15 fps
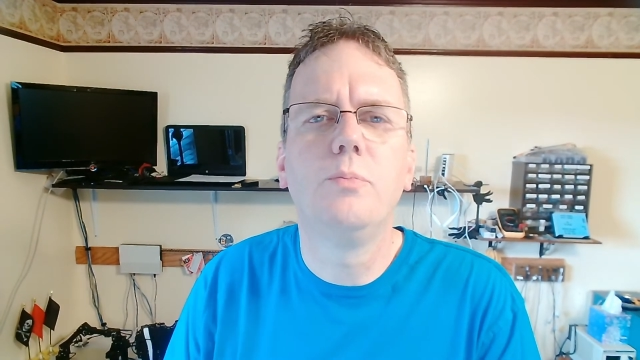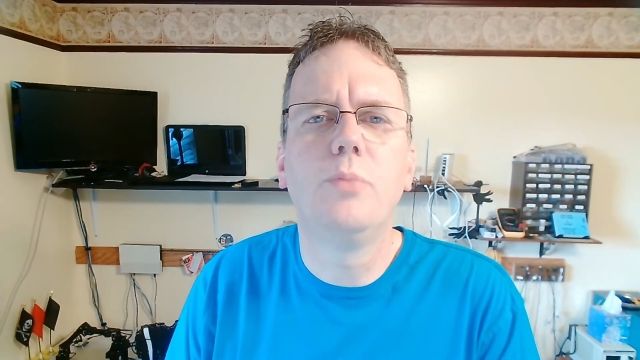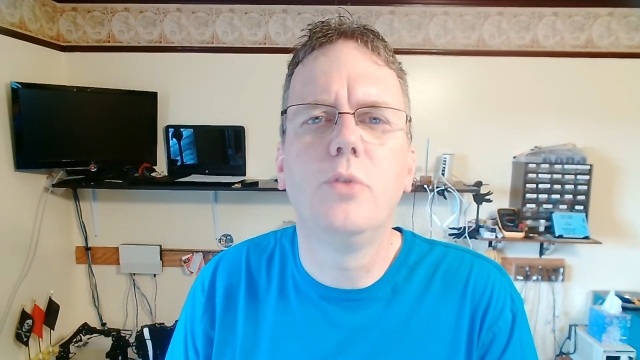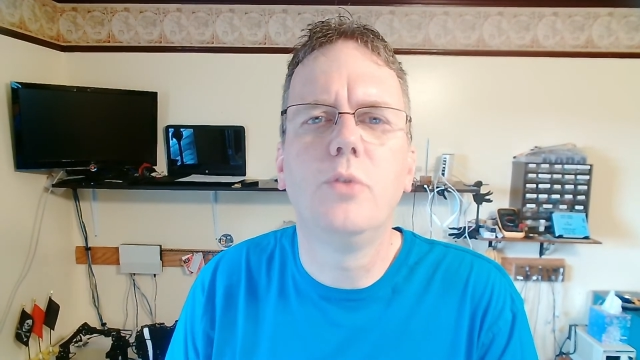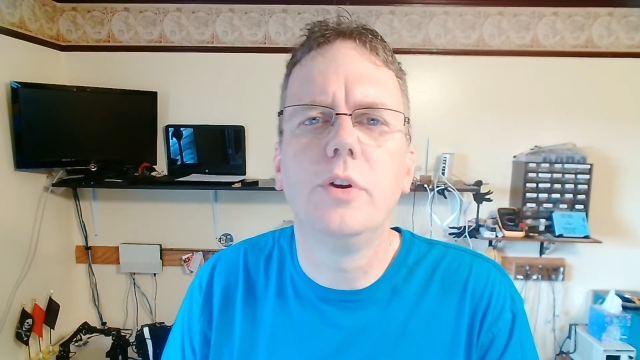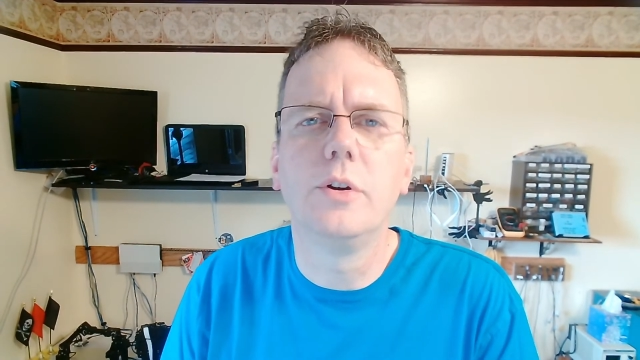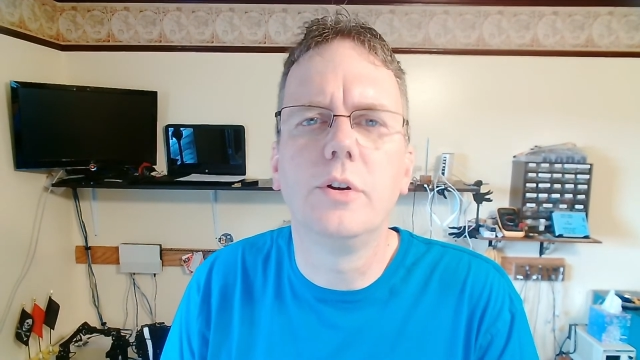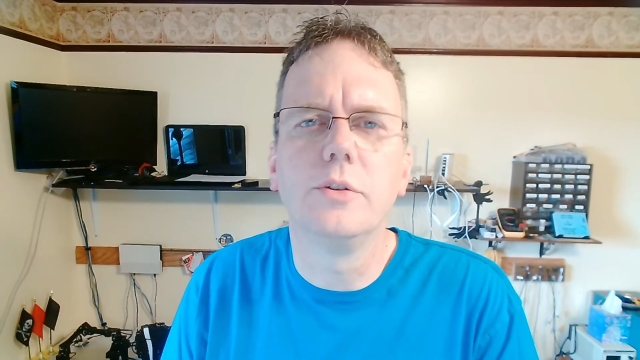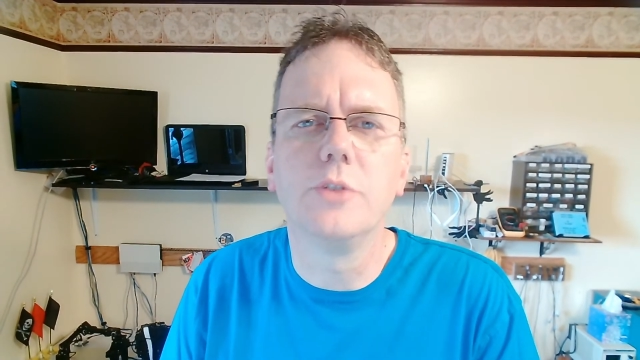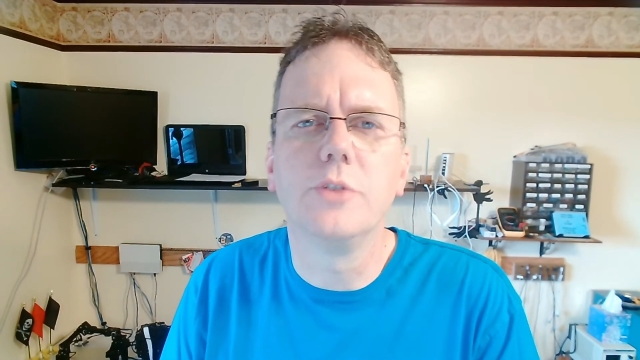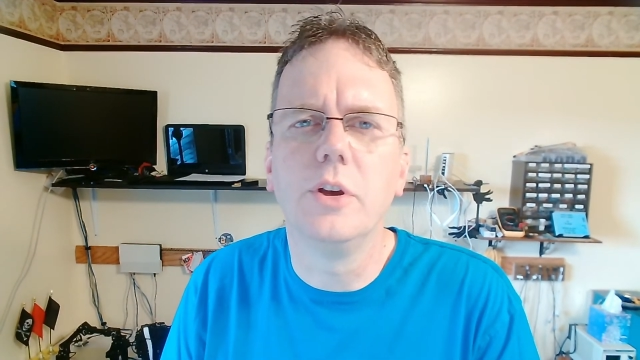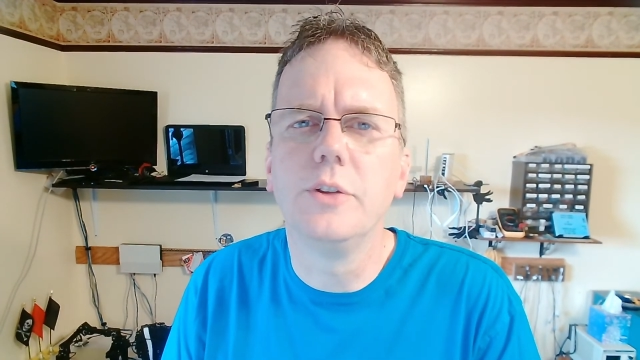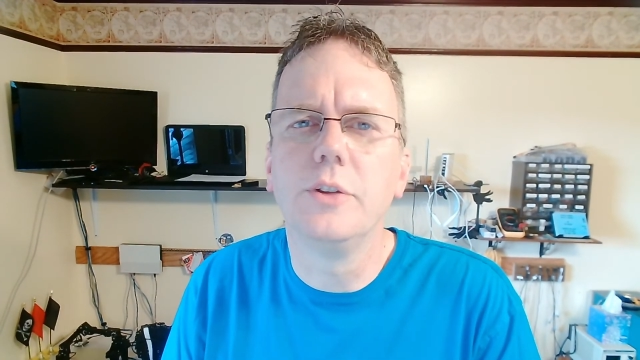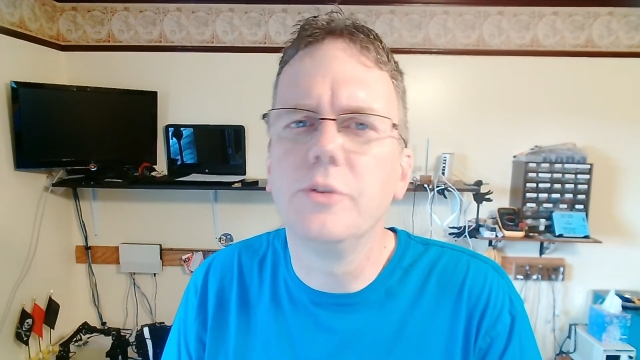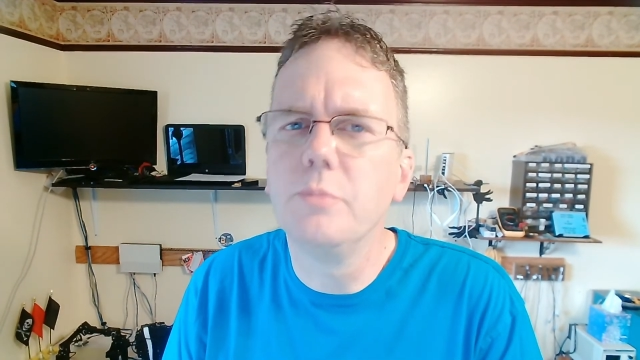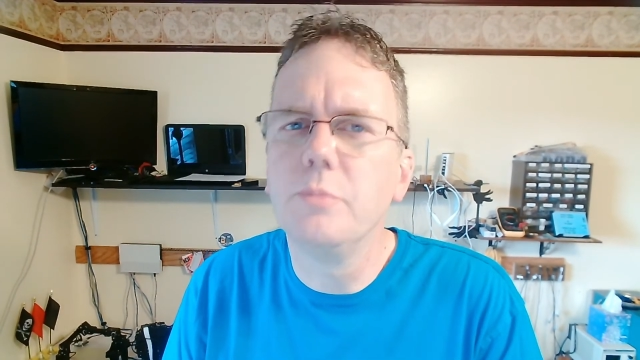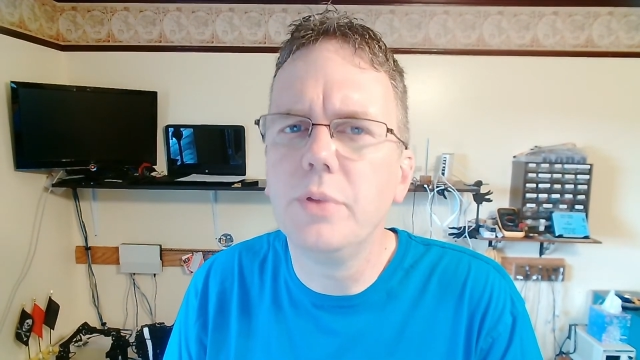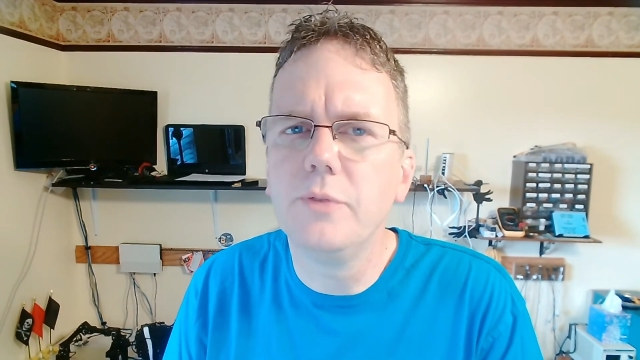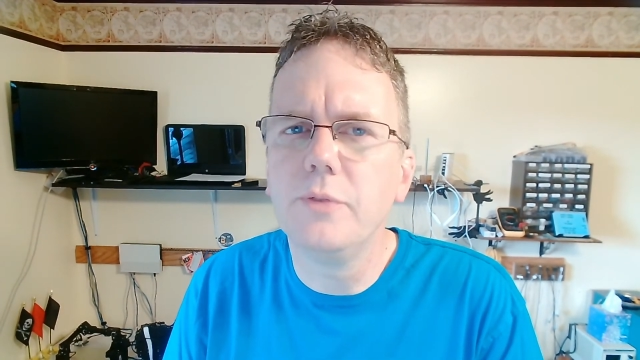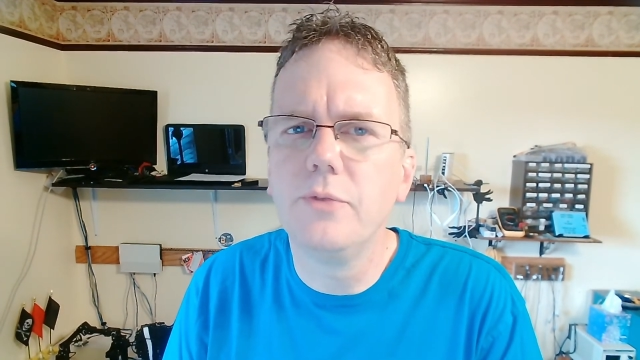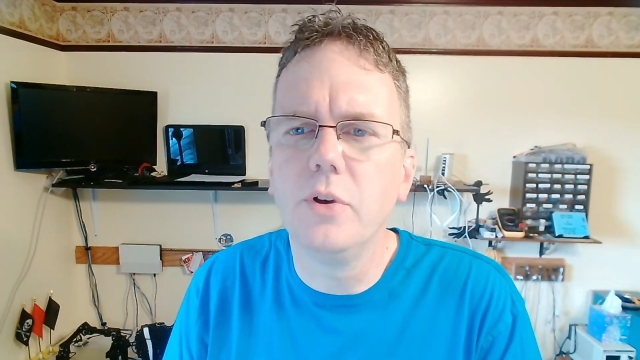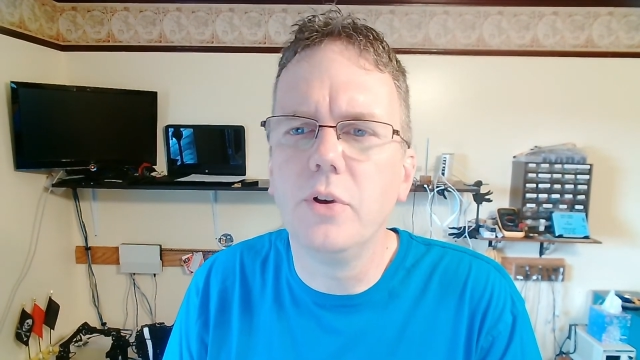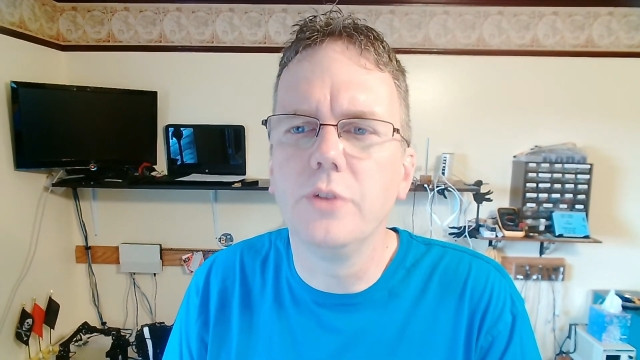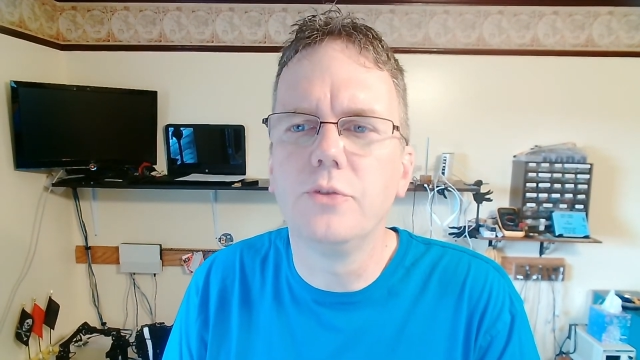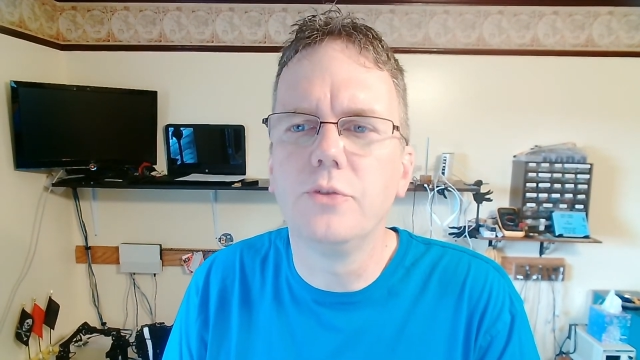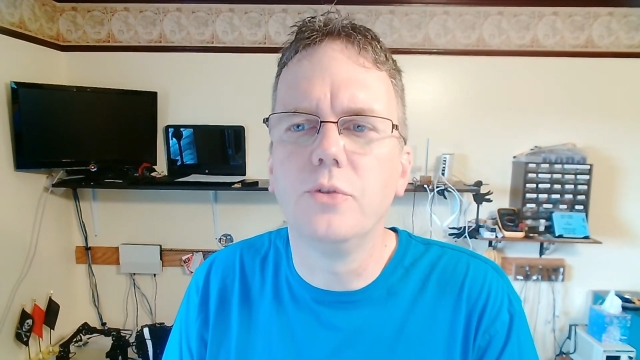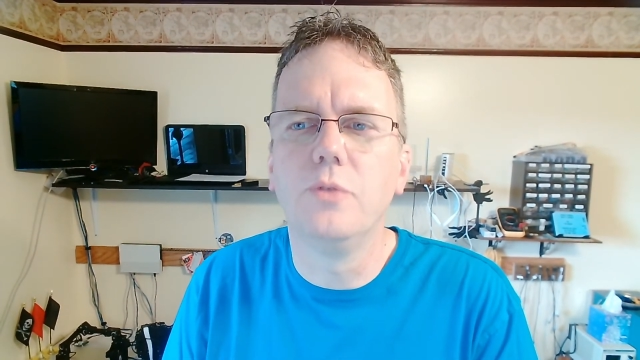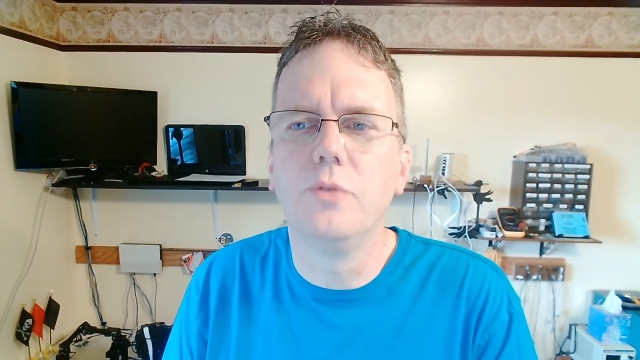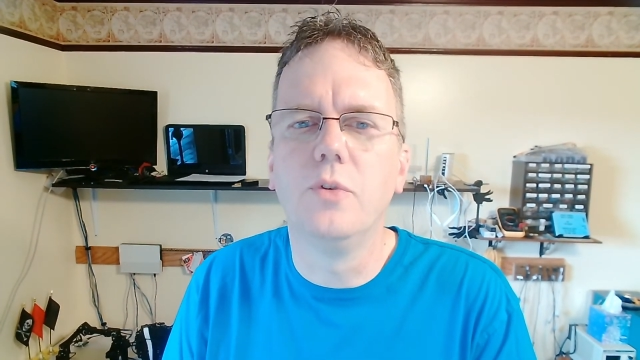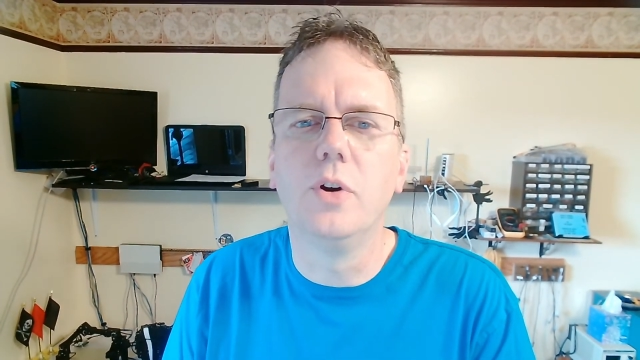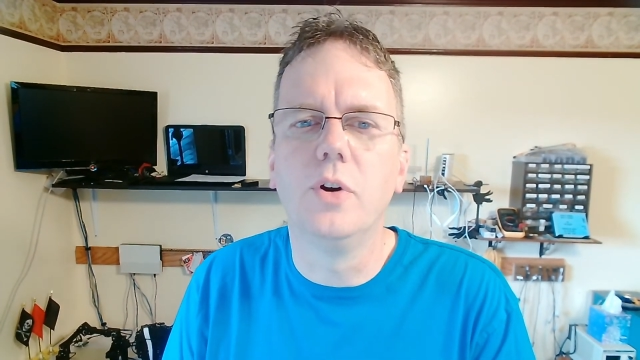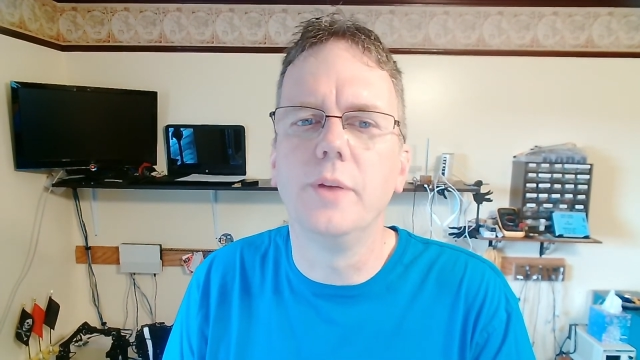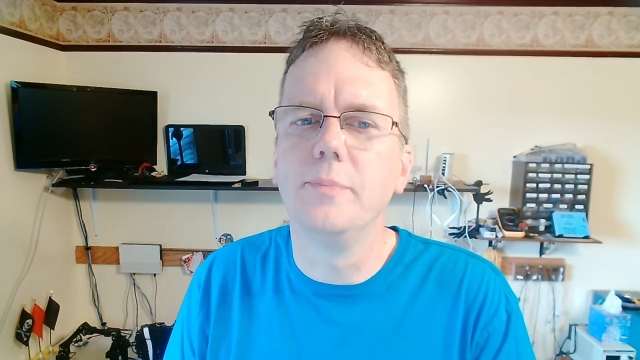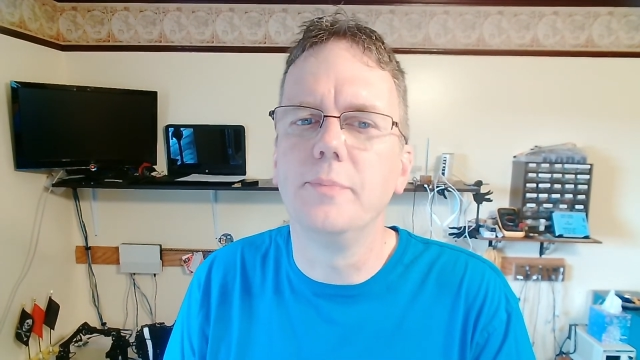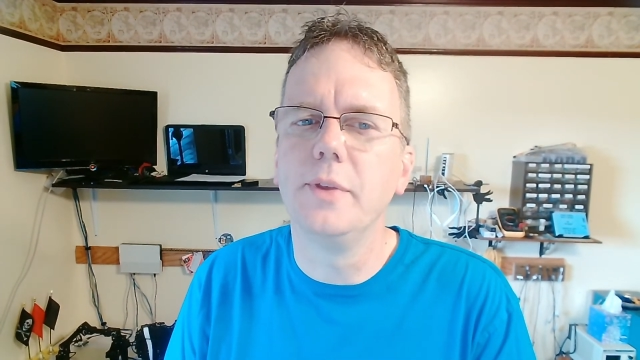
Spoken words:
pointers on some pitfalls to avoid.